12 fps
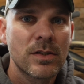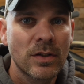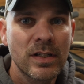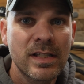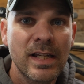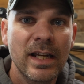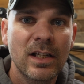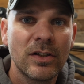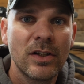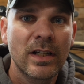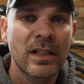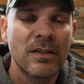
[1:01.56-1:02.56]
So let's take a
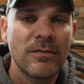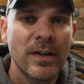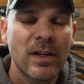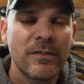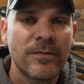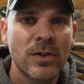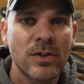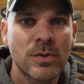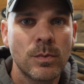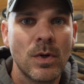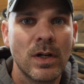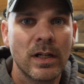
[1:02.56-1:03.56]
look at the very first
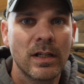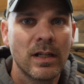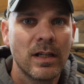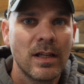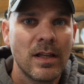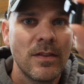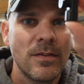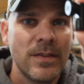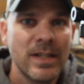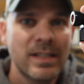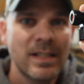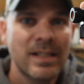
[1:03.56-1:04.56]
one.
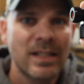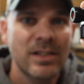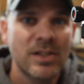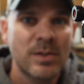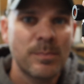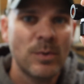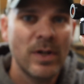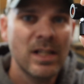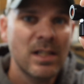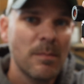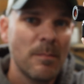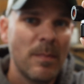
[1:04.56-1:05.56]
This is the
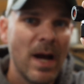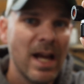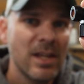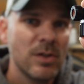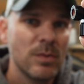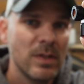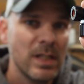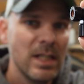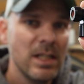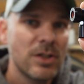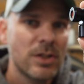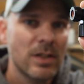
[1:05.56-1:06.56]
Sprint by
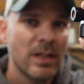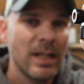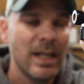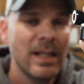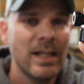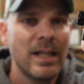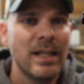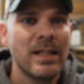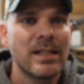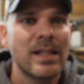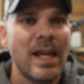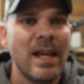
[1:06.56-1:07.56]
Uniche. It
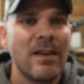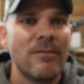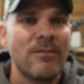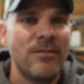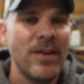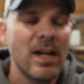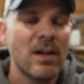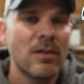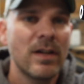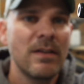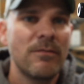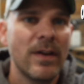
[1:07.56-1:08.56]
is a
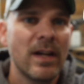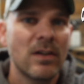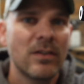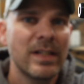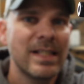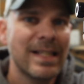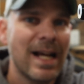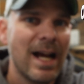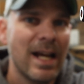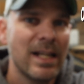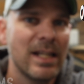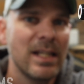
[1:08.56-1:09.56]
very, very
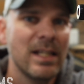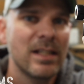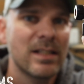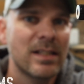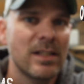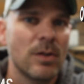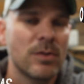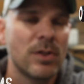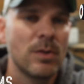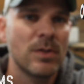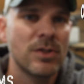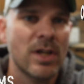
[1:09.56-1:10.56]
tiny
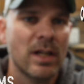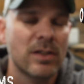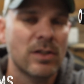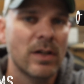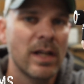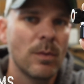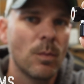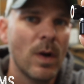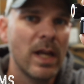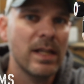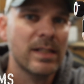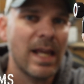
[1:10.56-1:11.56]
CO2 injector. It
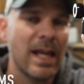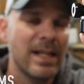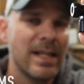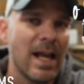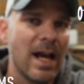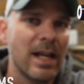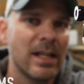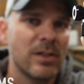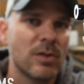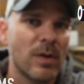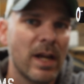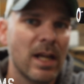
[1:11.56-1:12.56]
weighs 9
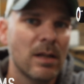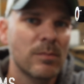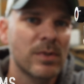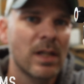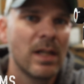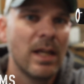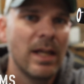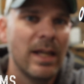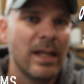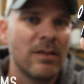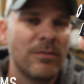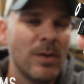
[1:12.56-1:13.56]
grams.
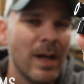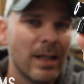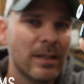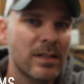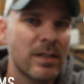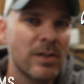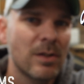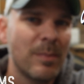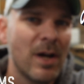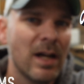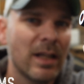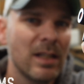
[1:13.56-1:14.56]
And if you had this in your
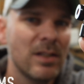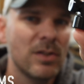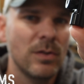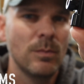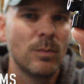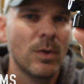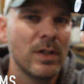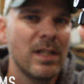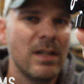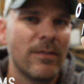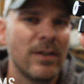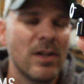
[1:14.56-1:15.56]
pocket, you wouldn't
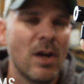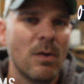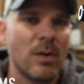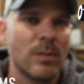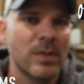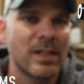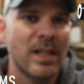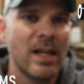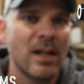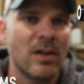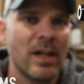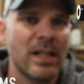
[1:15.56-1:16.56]
even know it was
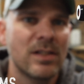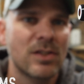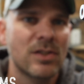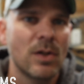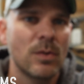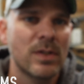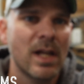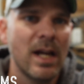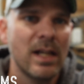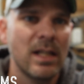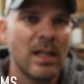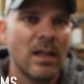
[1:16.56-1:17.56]
there. It's so
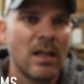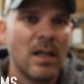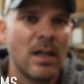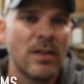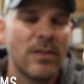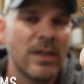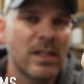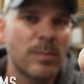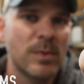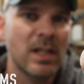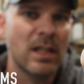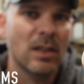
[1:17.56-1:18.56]
tiny. This
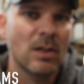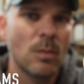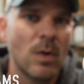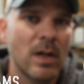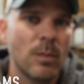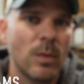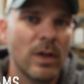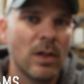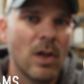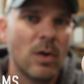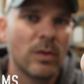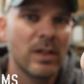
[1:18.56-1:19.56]
particular one
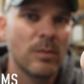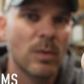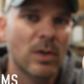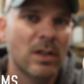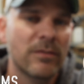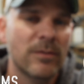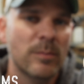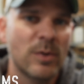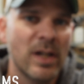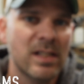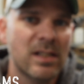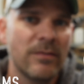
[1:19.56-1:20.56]
will only work for
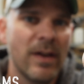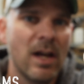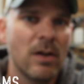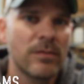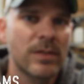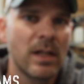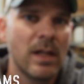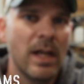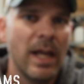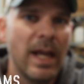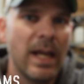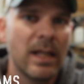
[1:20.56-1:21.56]
Presta valves,
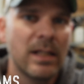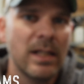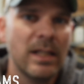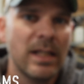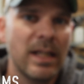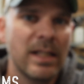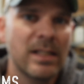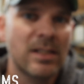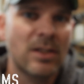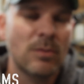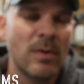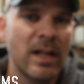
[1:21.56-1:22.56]
and it is
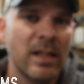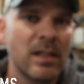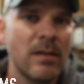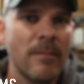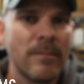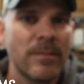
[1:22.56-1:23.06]
threaded,